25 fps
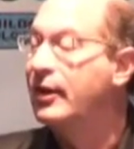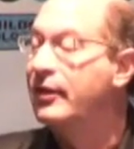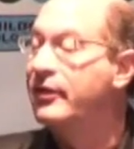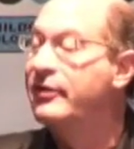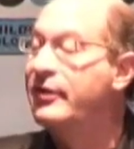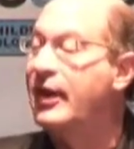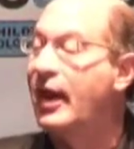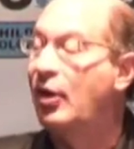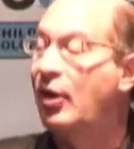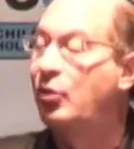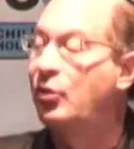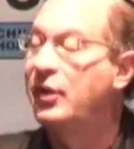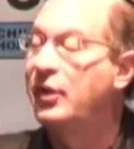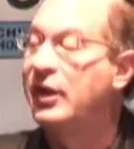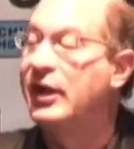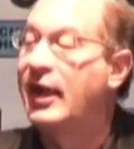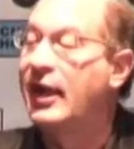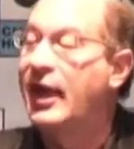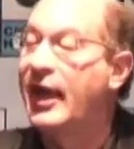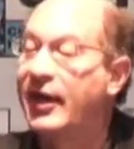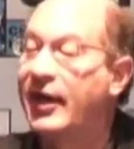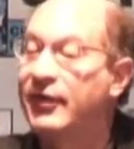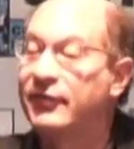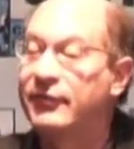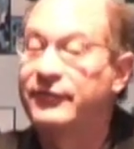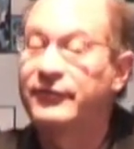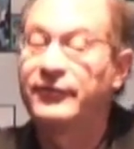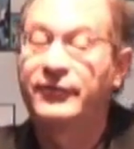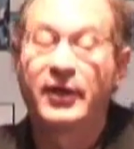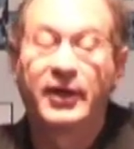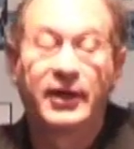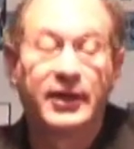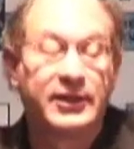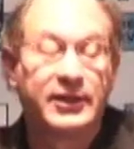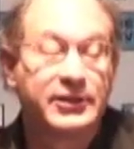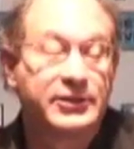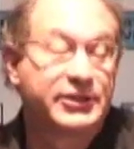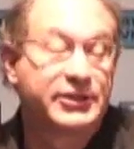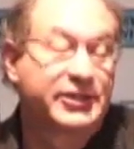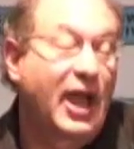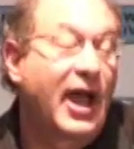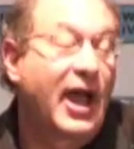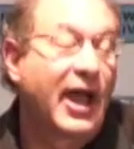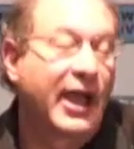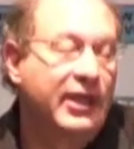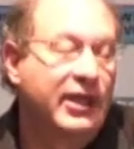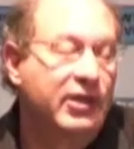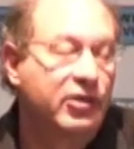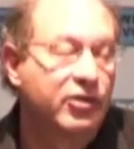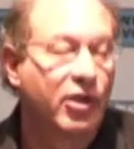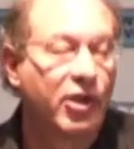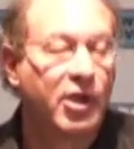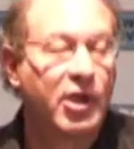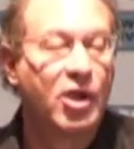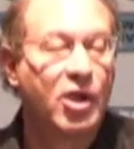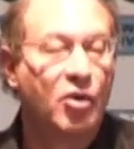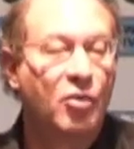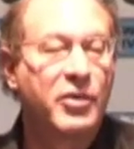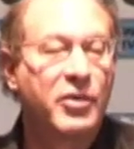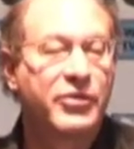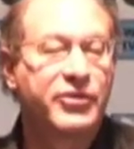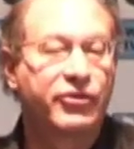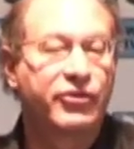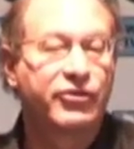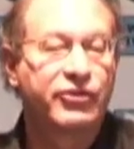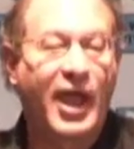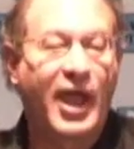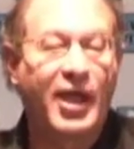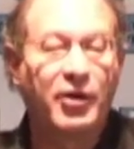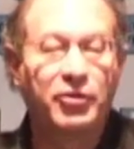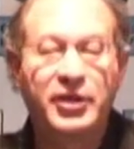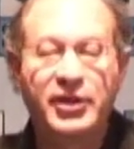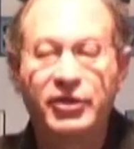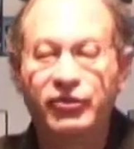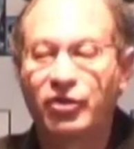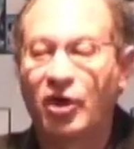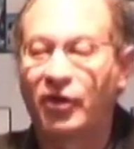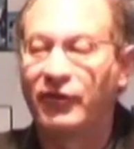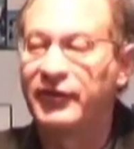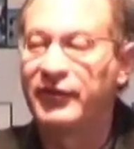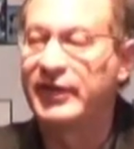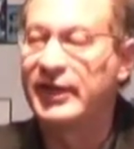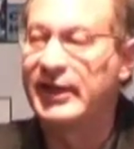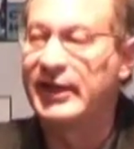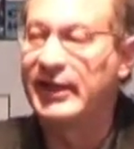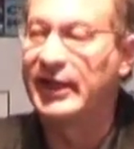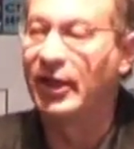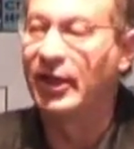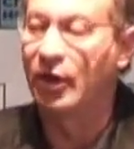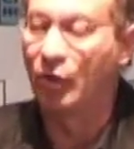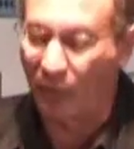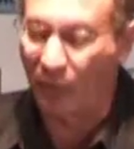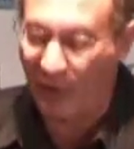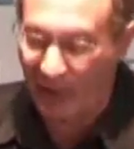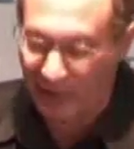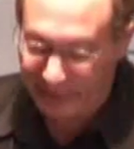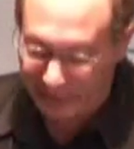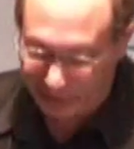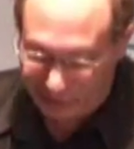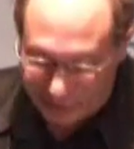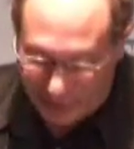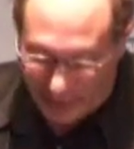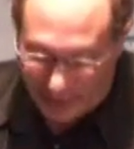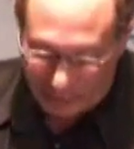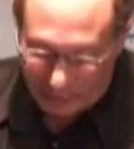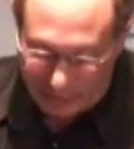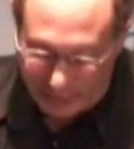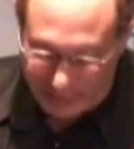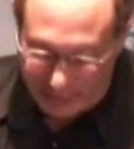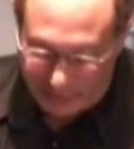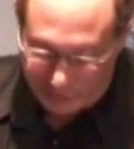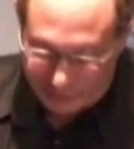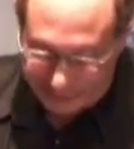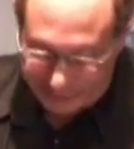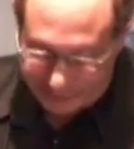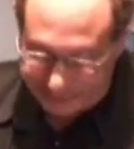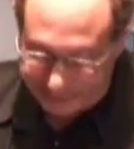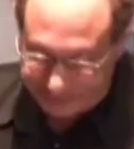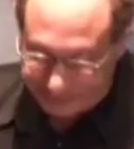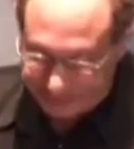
that we have signed with the Saudis over the year, where the Saudis